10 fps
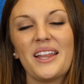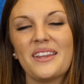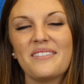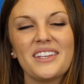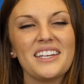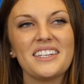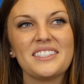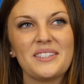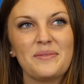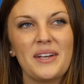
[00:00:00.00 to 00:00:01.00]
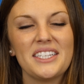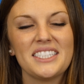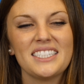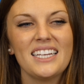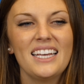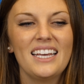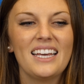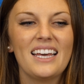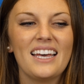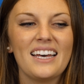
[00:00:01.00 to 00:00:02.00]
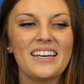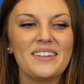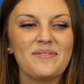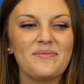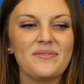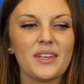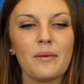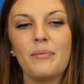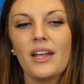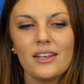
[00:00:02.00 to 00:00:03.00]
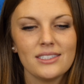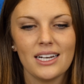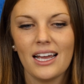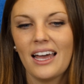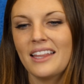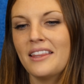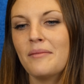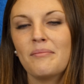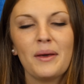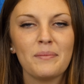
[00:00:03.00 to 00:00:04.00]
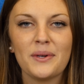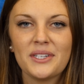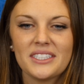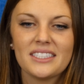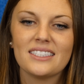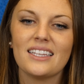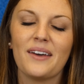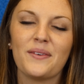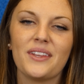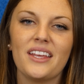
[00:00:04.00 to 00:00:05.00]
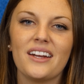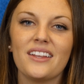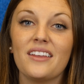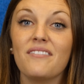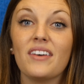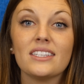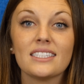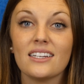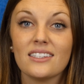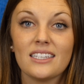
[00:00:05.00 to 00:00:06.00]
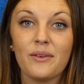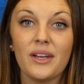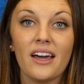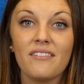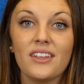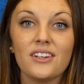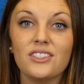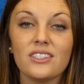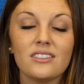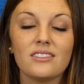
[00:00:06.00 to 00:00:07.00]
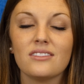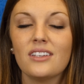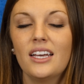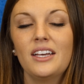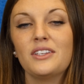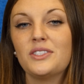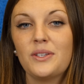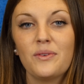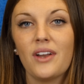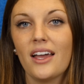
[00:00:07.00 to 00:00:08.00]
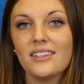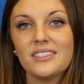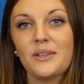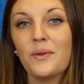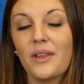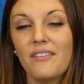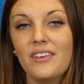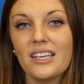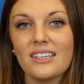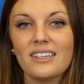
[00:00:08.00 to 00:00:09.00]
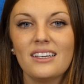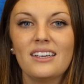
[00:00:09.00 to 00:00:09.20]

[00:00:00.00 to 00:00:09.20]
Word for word: I love Leiria so much. Um, the companions that I had, the members that were there, the investigators that we have there, just so nice, so loving,